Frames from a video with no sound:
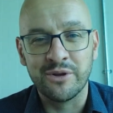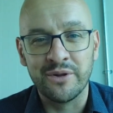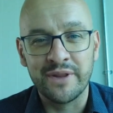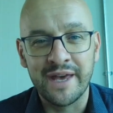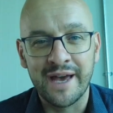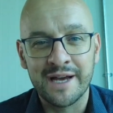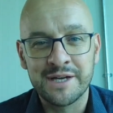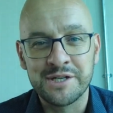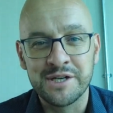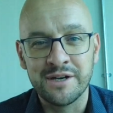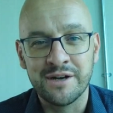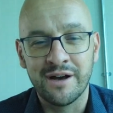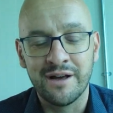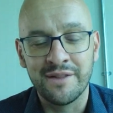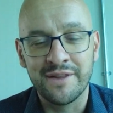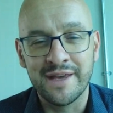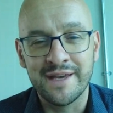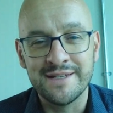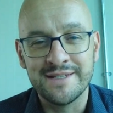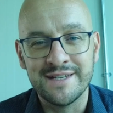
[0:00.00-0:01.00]
all the action
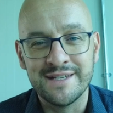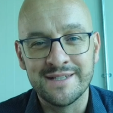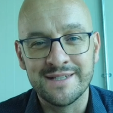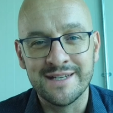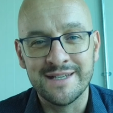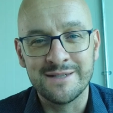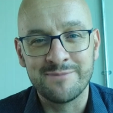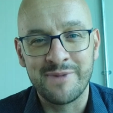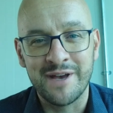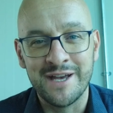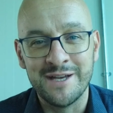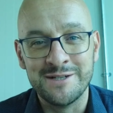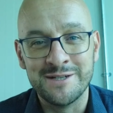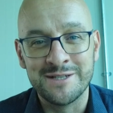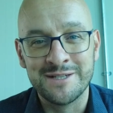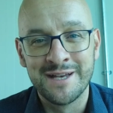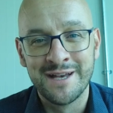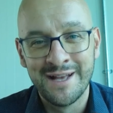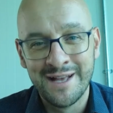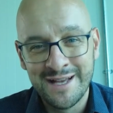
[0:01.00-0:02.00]
on the ACC's
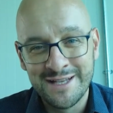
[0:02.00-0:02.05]
pages.